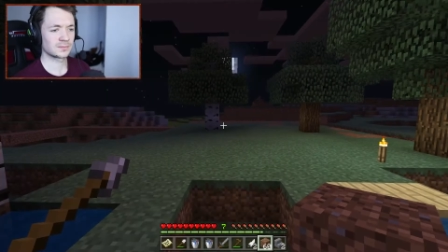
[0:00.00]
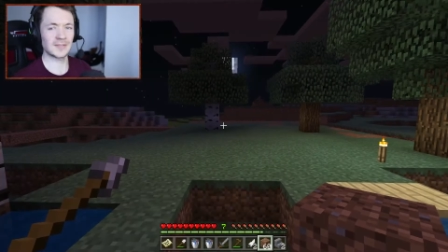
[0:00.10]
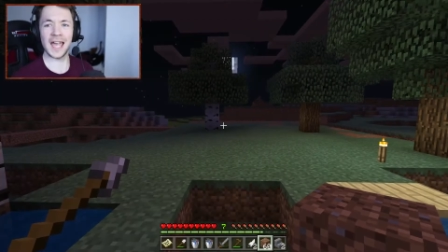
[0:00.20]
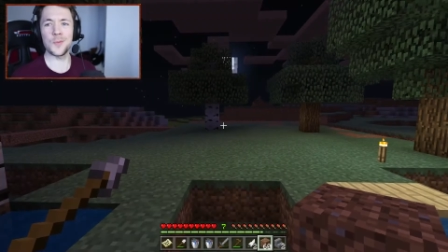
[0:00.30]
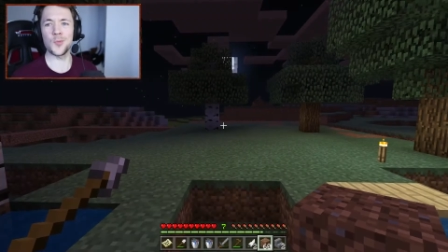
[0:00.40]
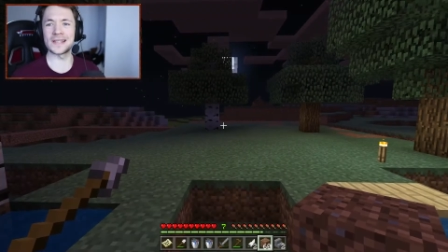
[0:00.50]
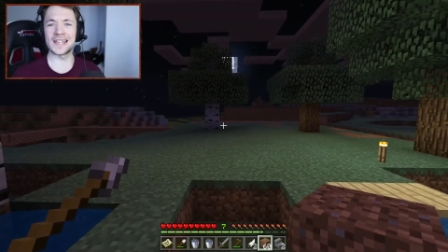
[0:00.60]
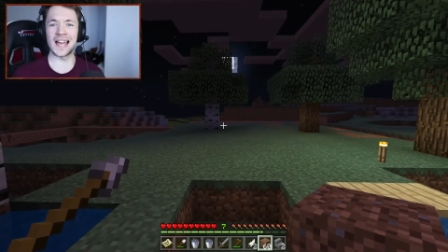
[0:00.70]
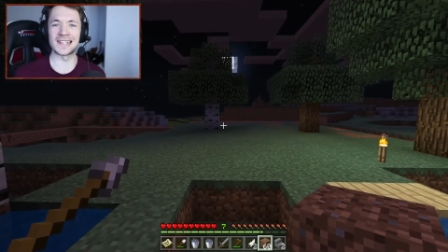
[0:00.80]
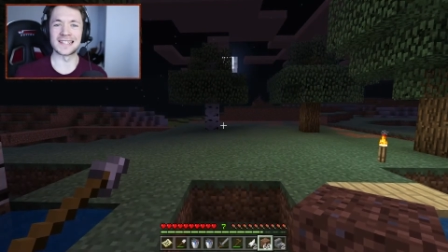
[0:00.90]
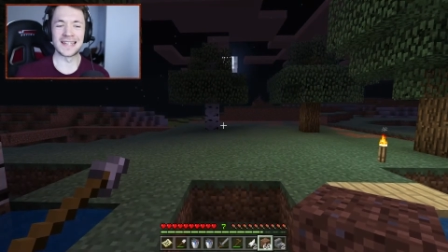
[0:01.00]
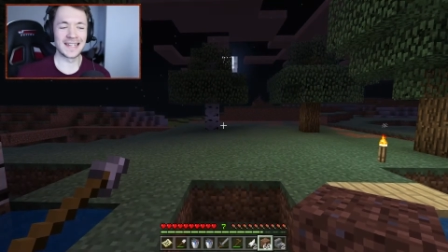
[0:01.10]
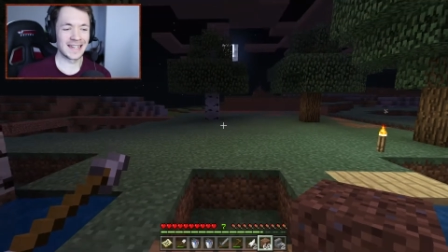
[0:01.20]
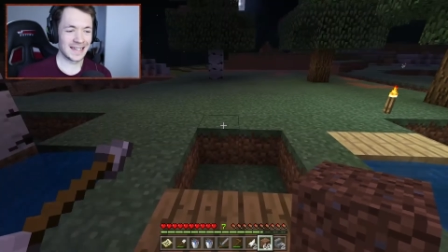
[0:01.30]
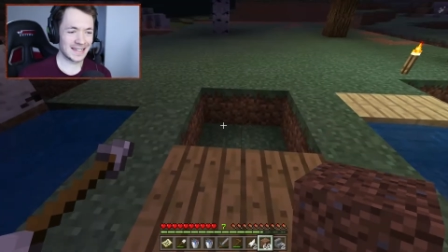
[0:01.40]
And we're done.
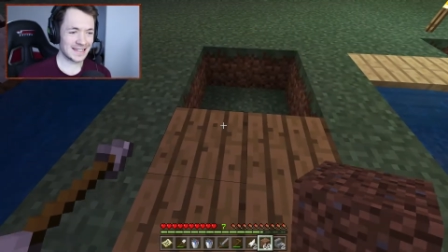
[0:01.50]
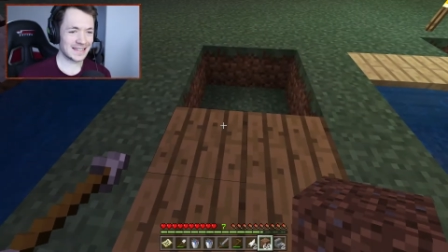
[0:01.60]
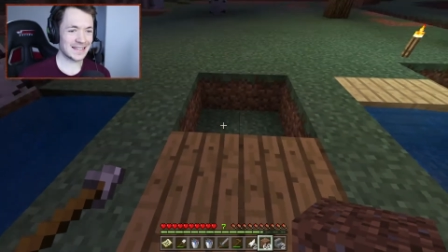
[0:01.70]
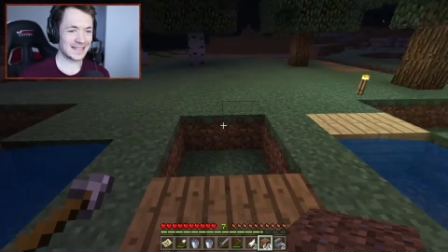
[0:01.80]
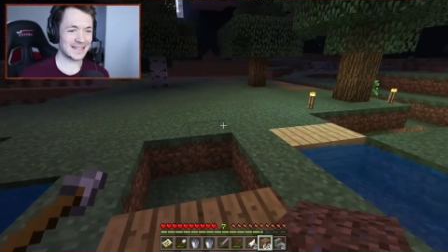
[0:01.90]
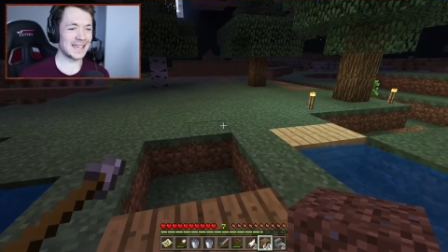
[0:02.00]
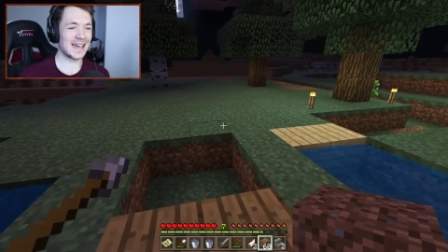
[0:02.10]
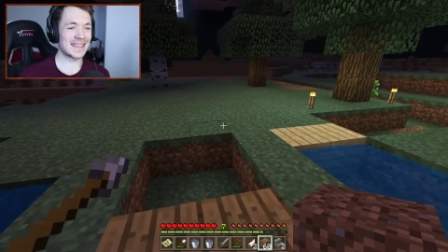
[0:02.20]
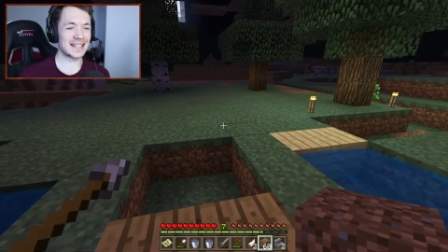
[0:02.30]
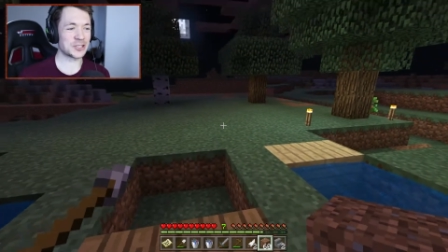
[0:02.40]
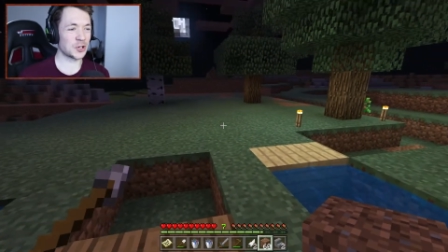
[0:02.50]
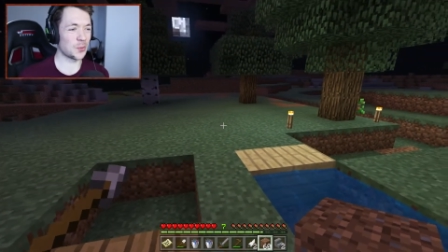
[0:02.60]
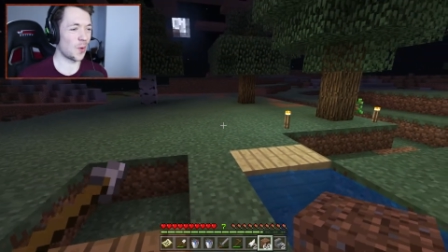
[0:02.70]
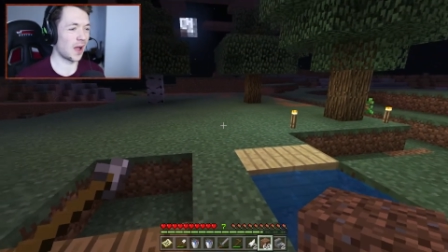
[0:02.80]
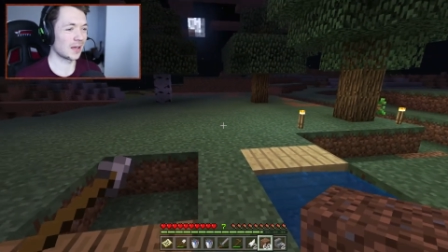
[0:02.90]
Yeah, that took a
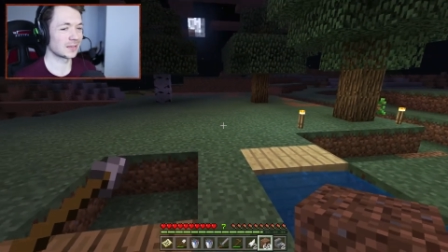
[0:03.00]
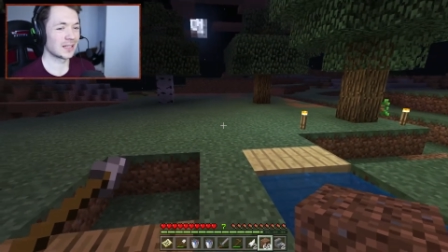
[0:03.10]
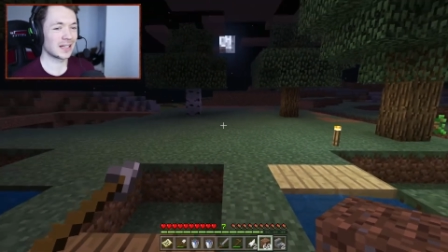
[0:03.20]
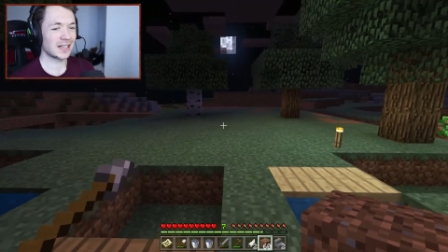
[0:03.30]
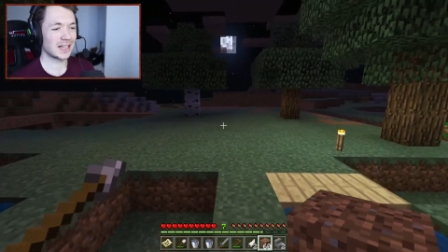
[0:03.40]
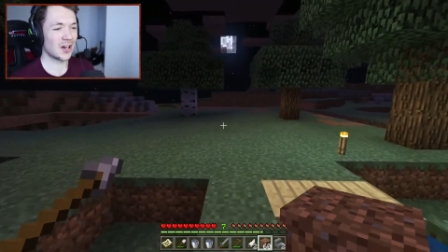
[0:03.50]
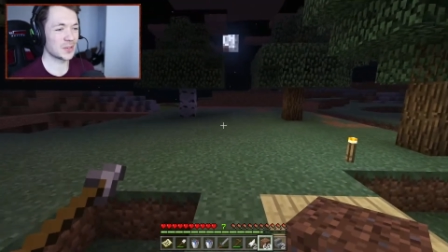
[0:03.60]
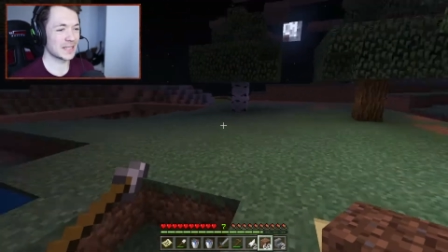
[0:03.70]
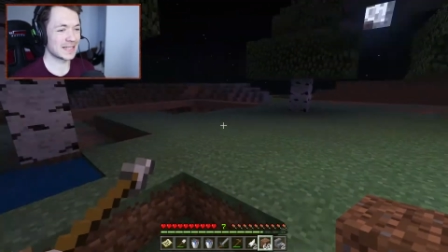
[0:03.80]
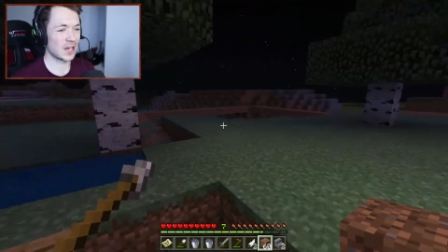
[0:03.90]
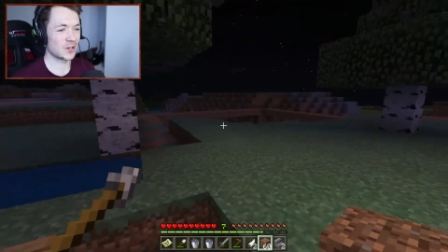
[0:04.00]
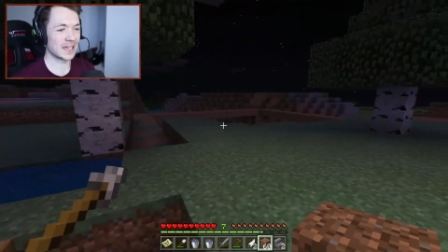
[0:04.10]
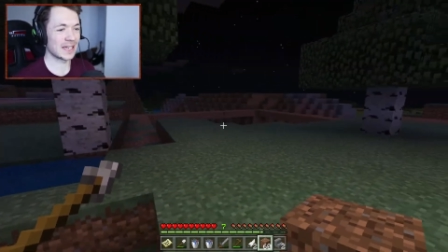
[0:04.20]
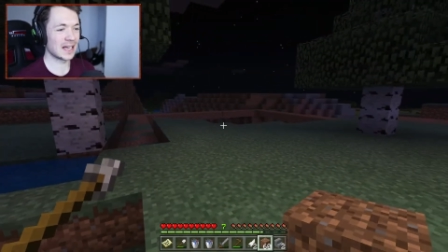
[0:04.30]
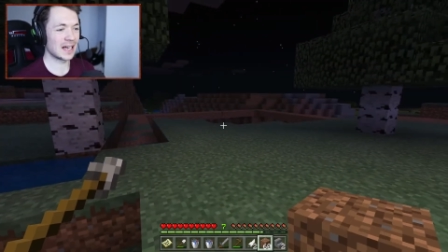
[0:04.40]
while. Okie dokie.